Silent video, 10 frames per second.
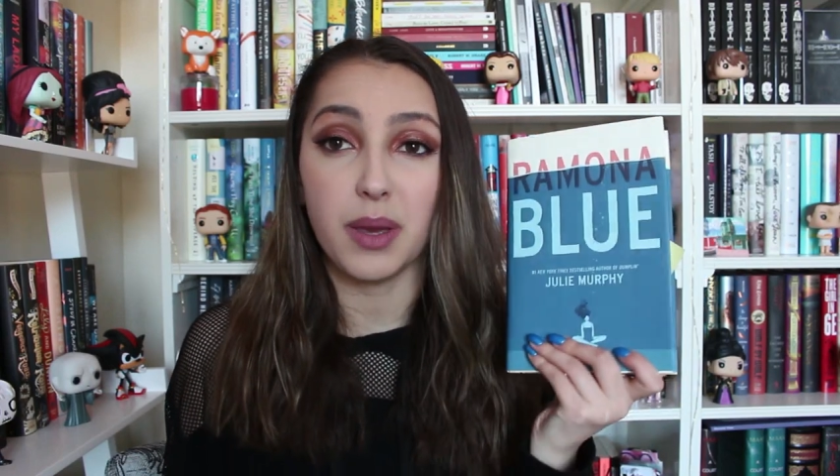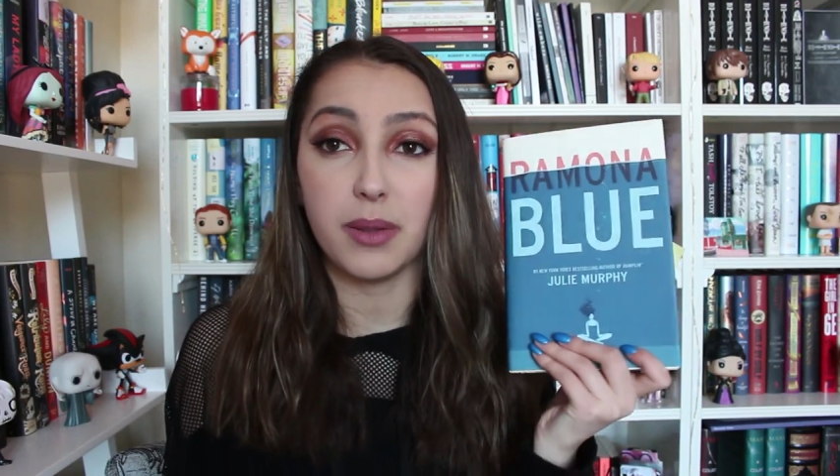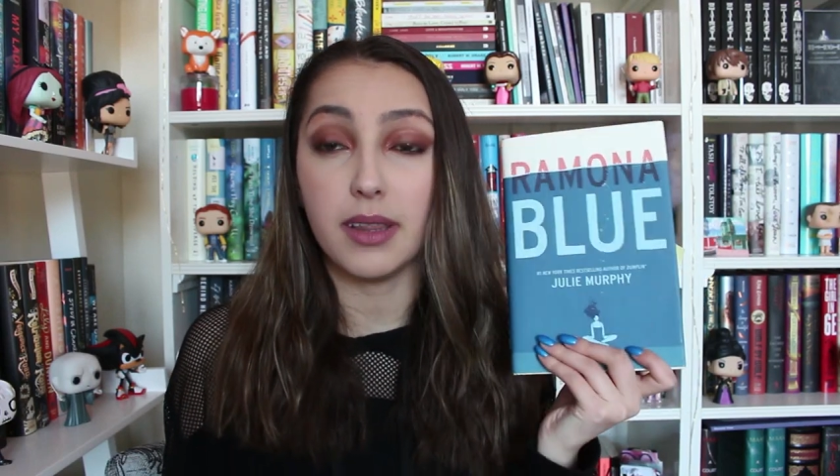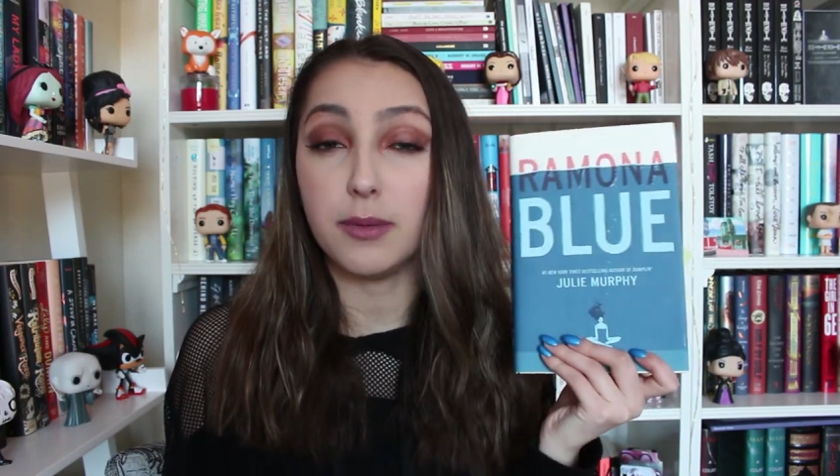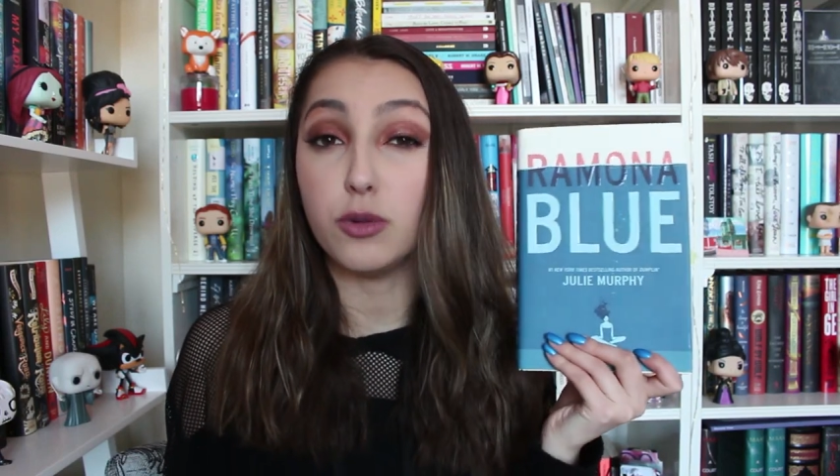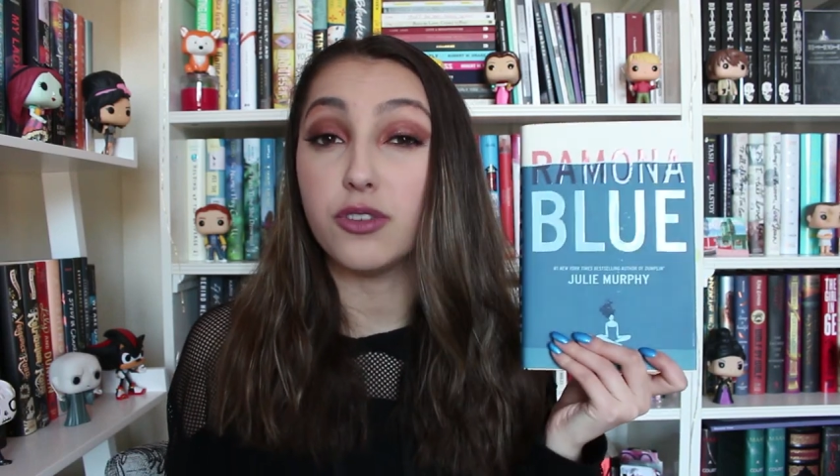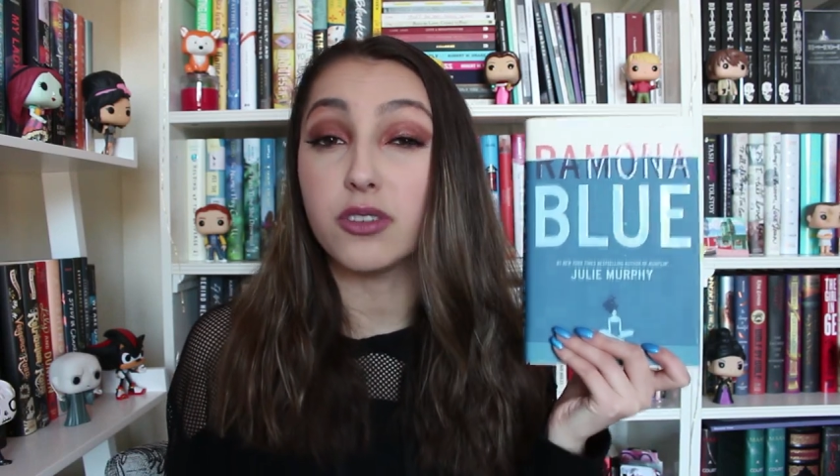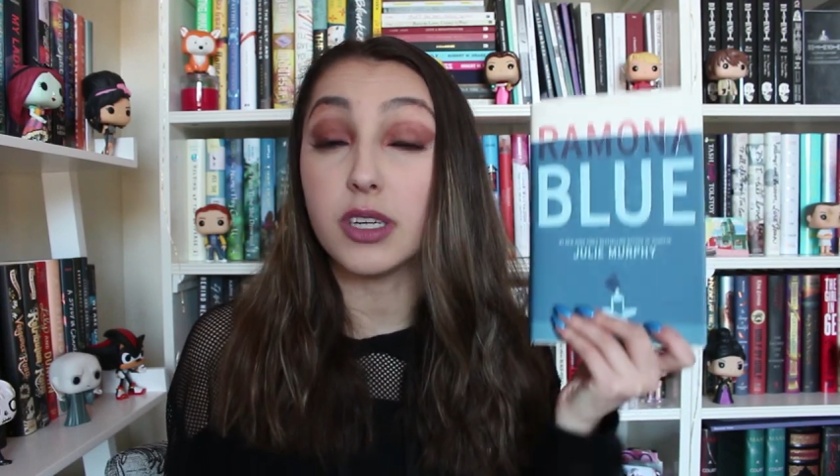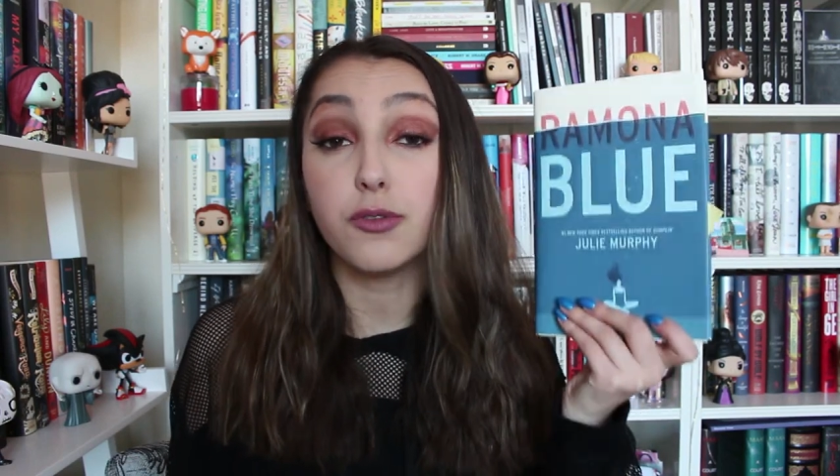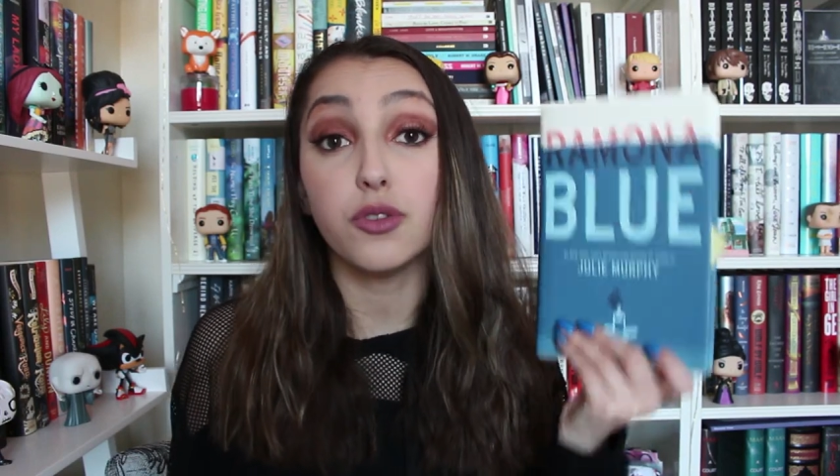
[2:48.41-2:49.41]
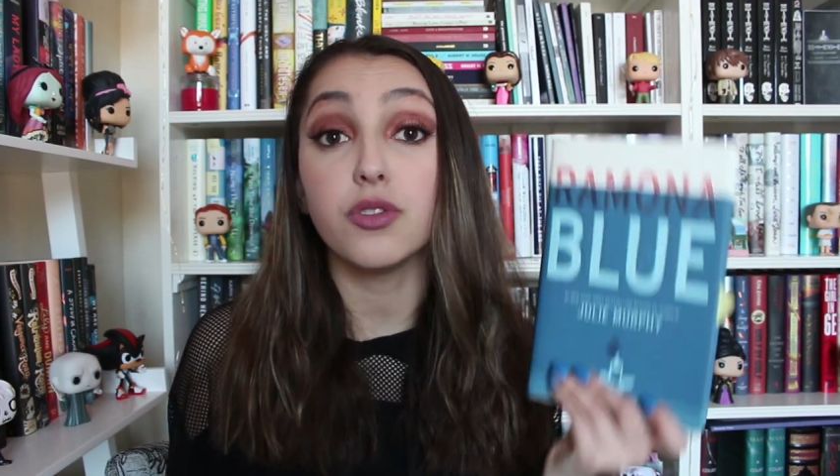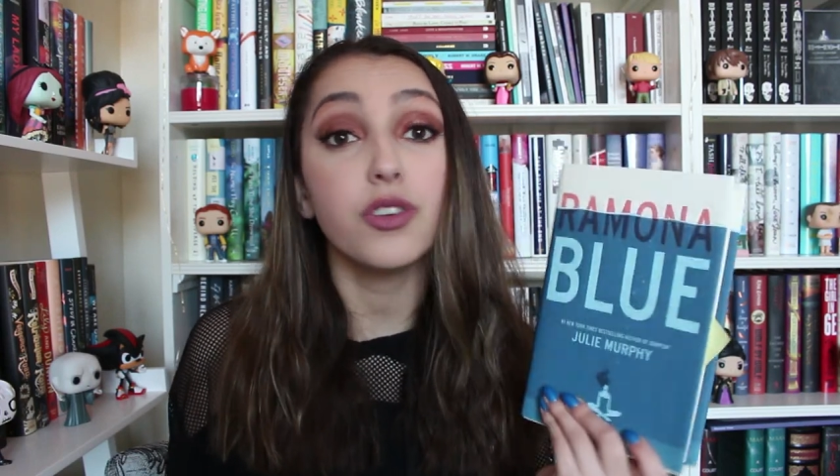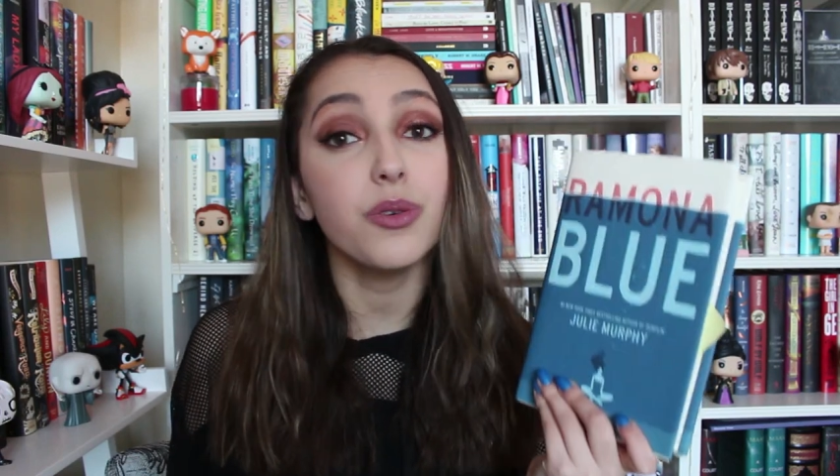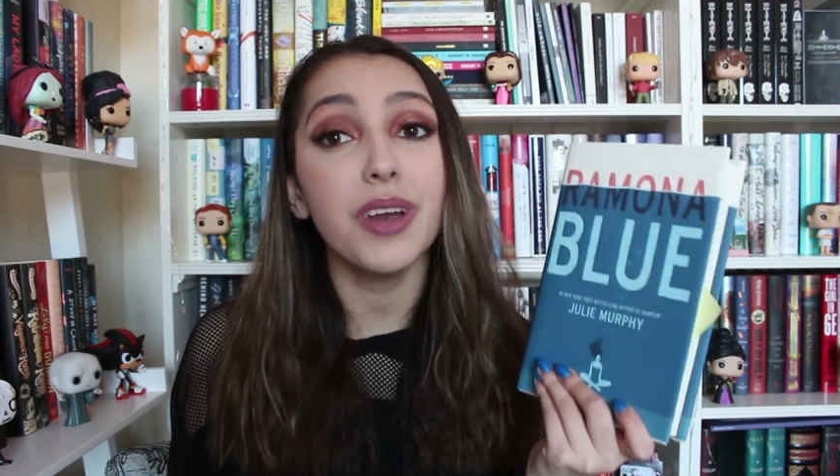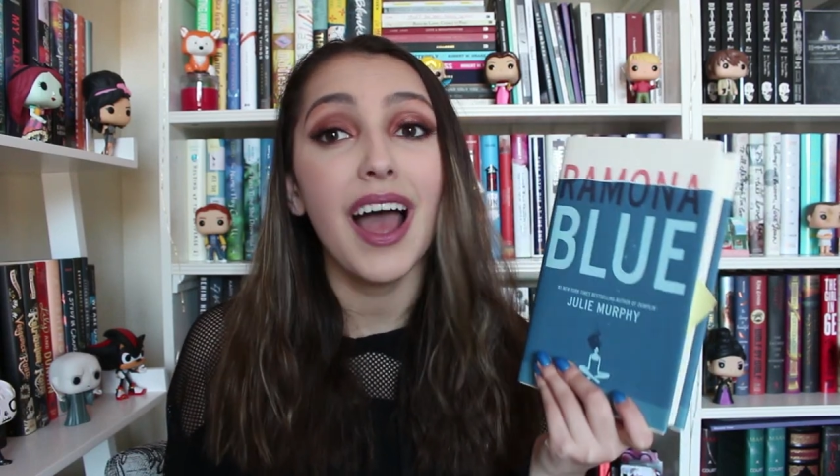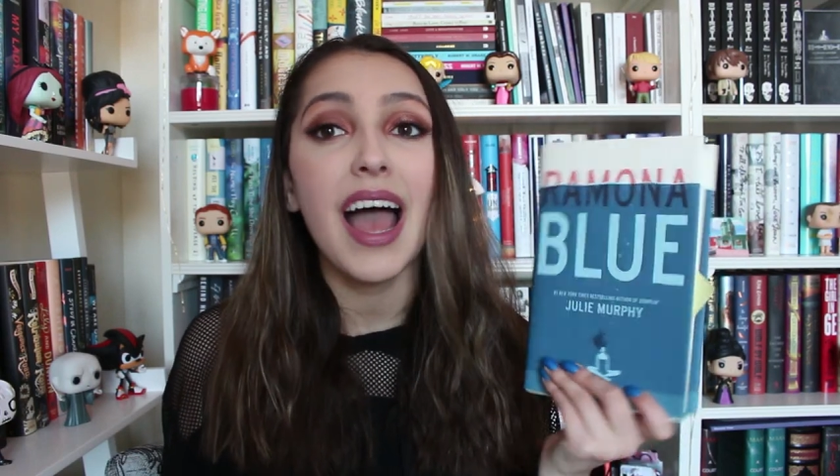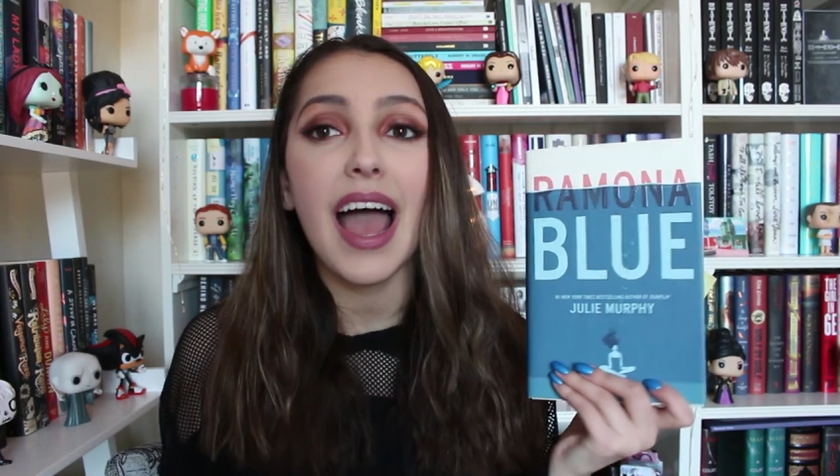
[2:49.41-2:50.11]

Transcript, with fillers: maybe labeled herself too soon.